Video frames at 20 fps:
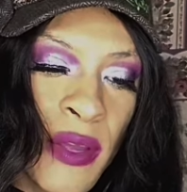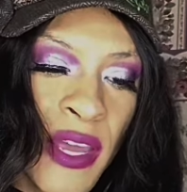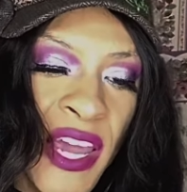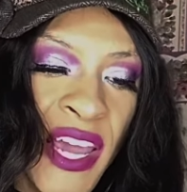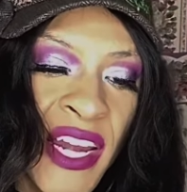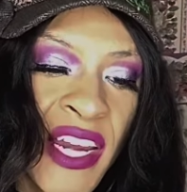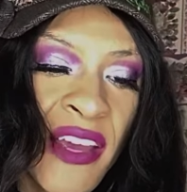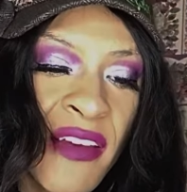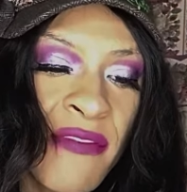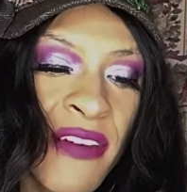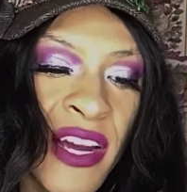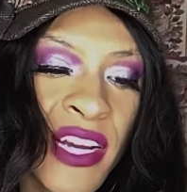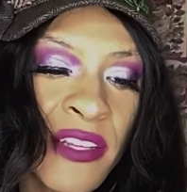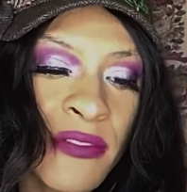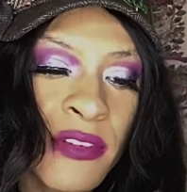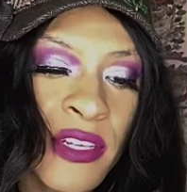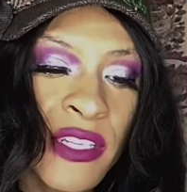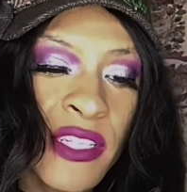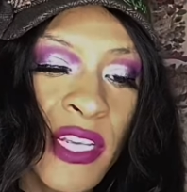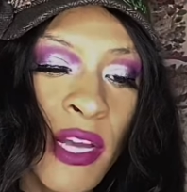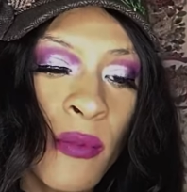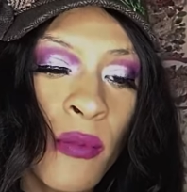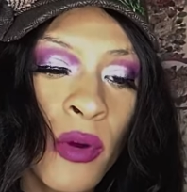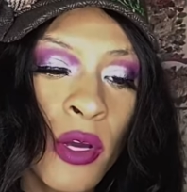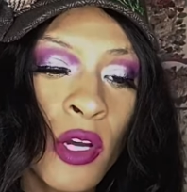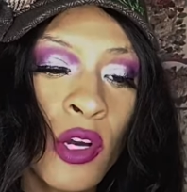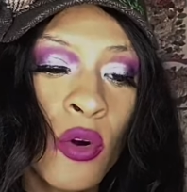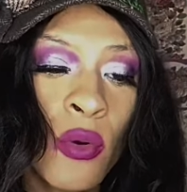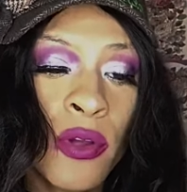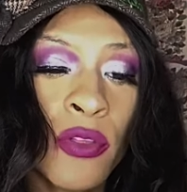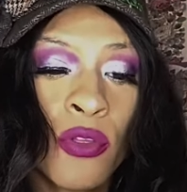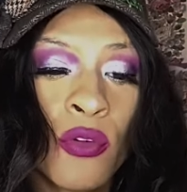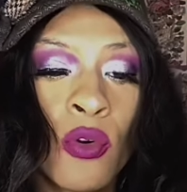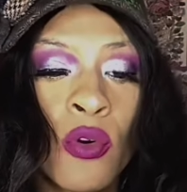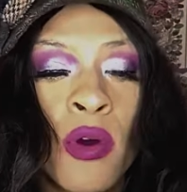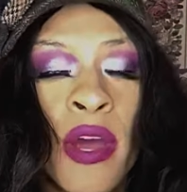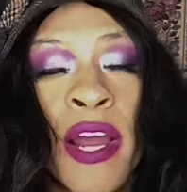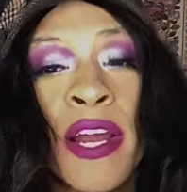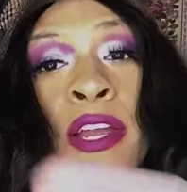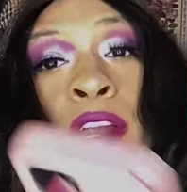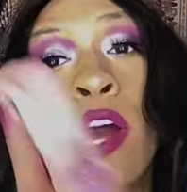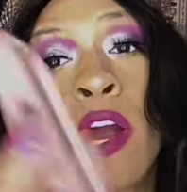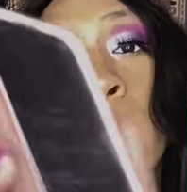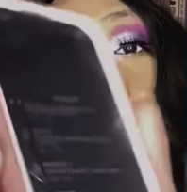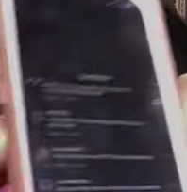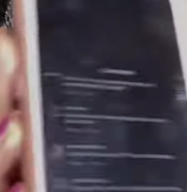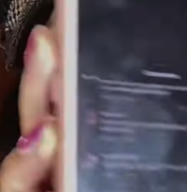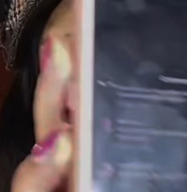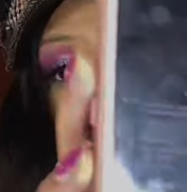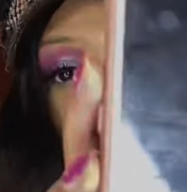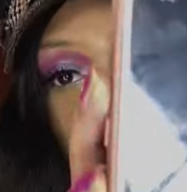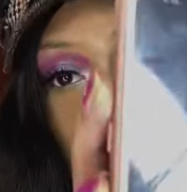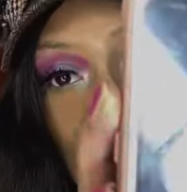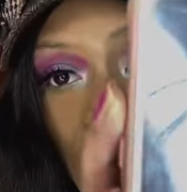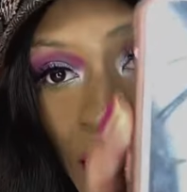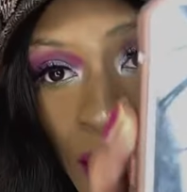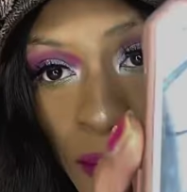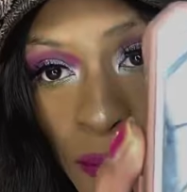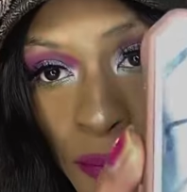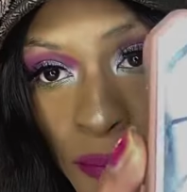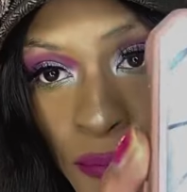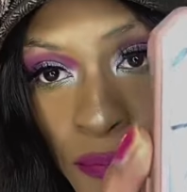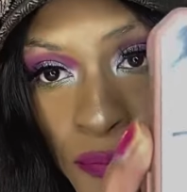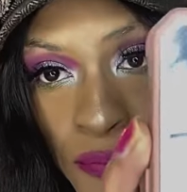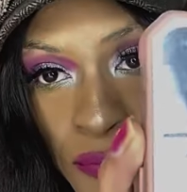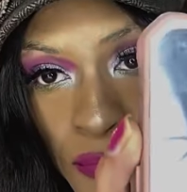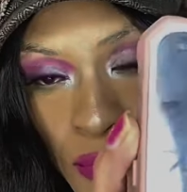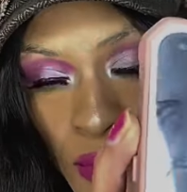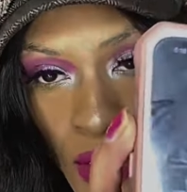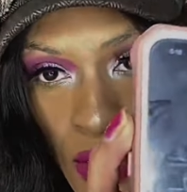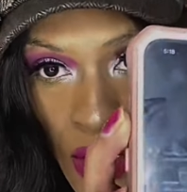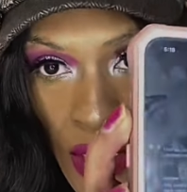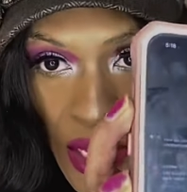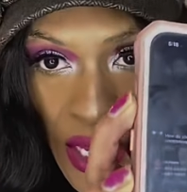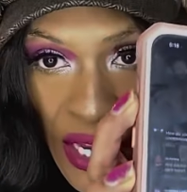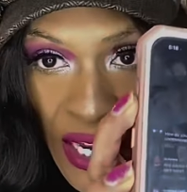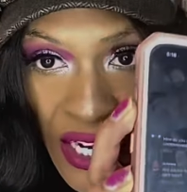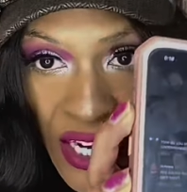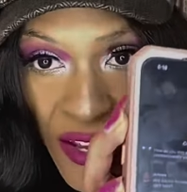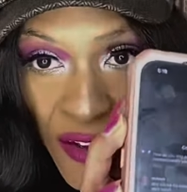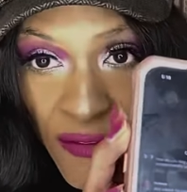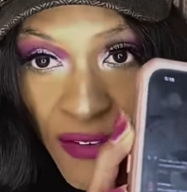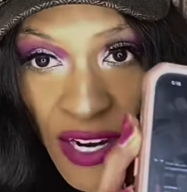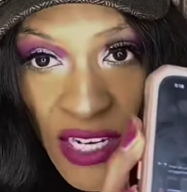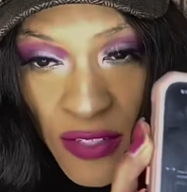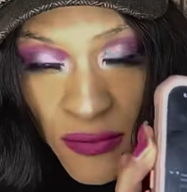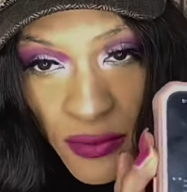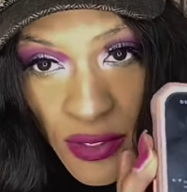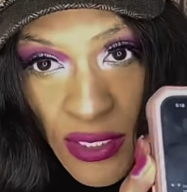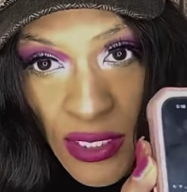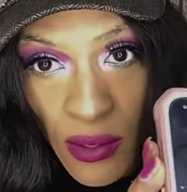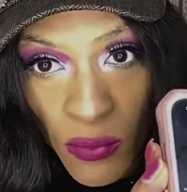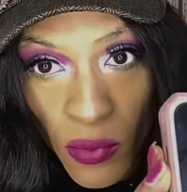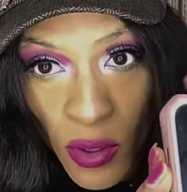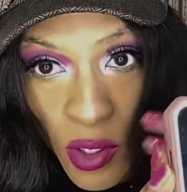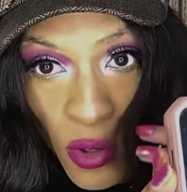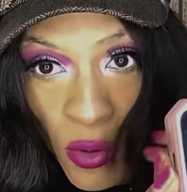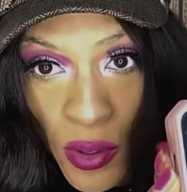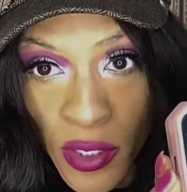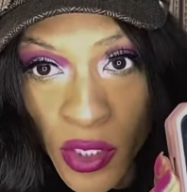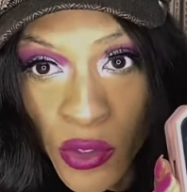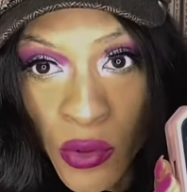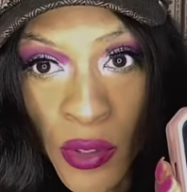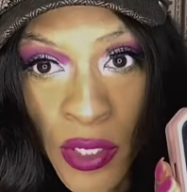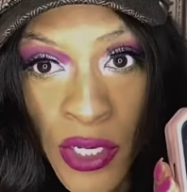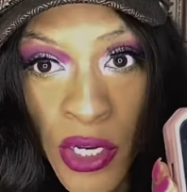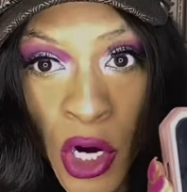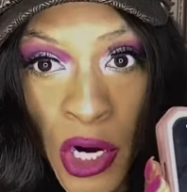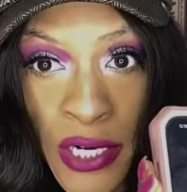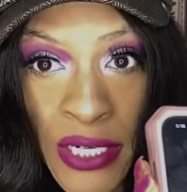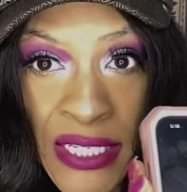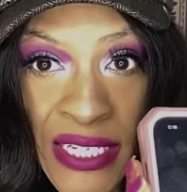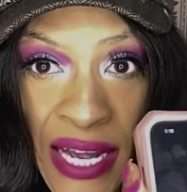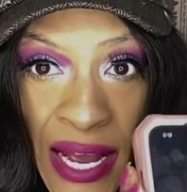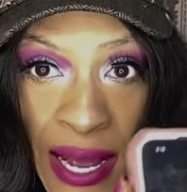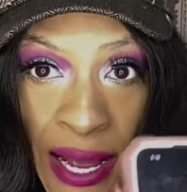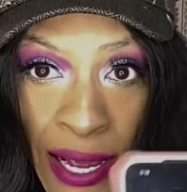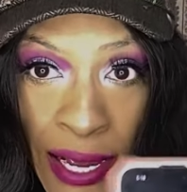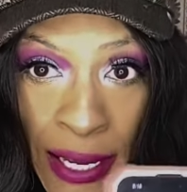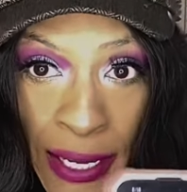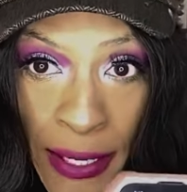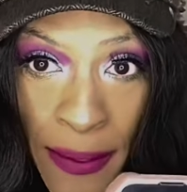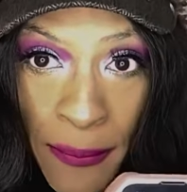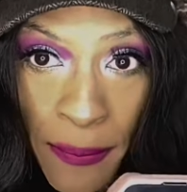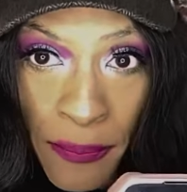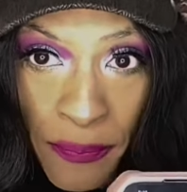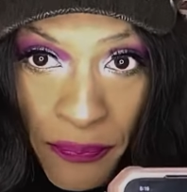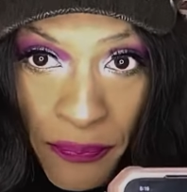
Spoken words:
Any advice for someone going through a dark time? Any advice for someone going through a dark time?